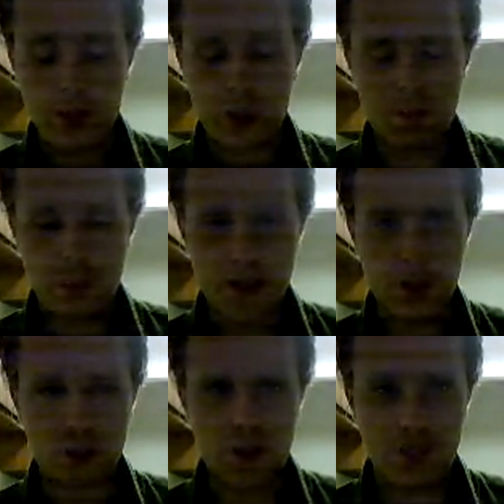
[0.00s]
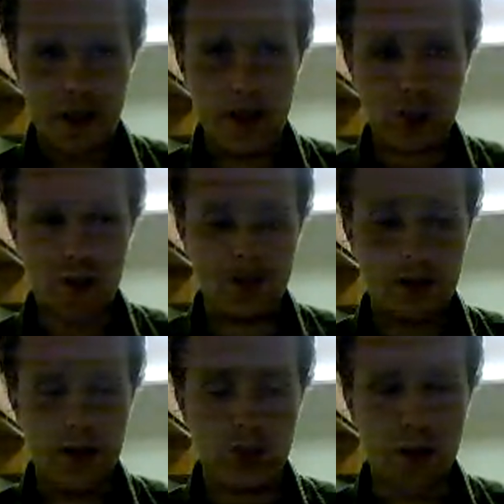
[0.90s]
Especially
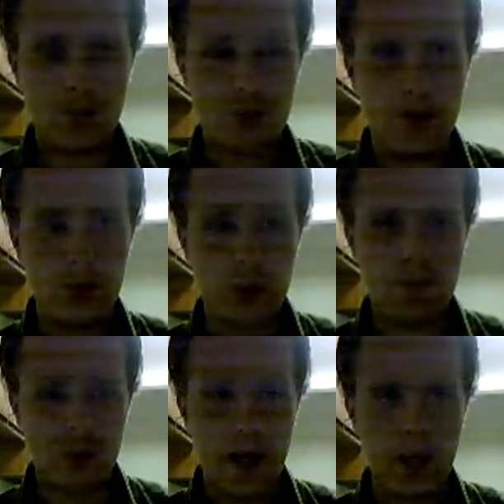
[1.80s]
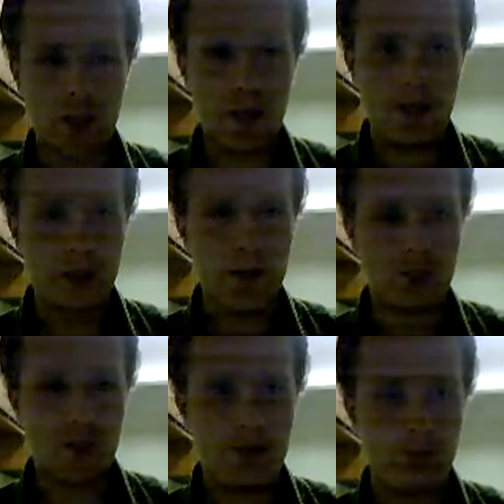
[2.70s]
to those who depend on
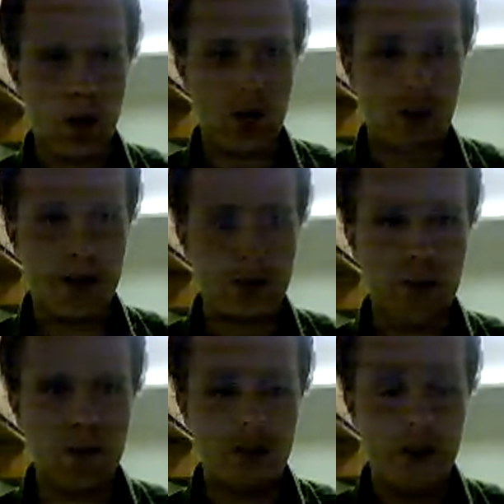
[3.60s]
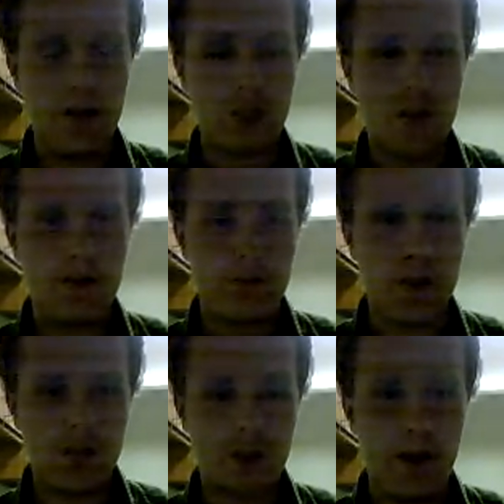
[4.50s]
such products for
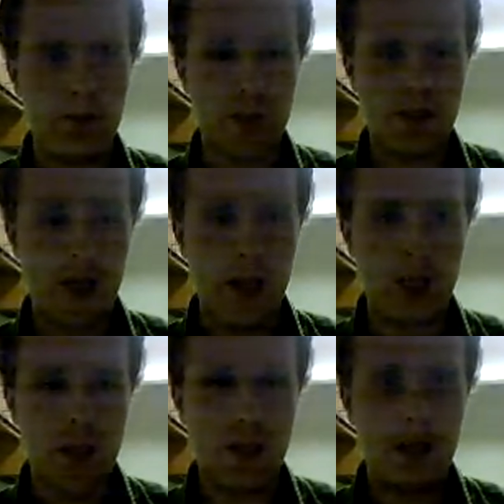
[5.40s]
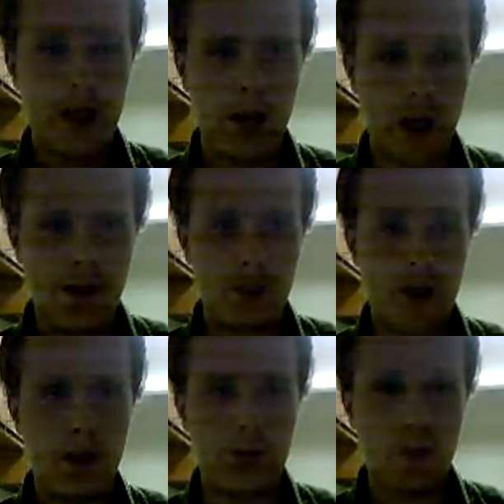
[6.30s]
their everyday health
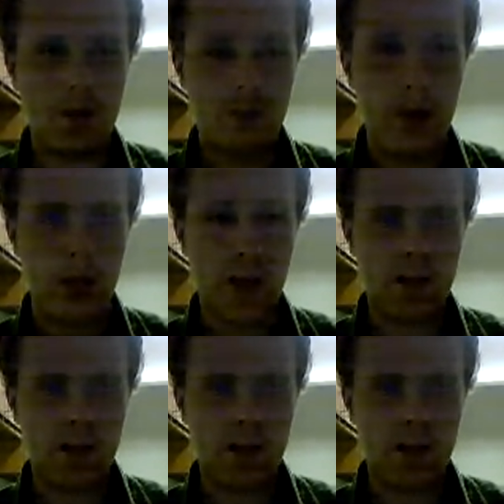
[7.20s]
and well-being.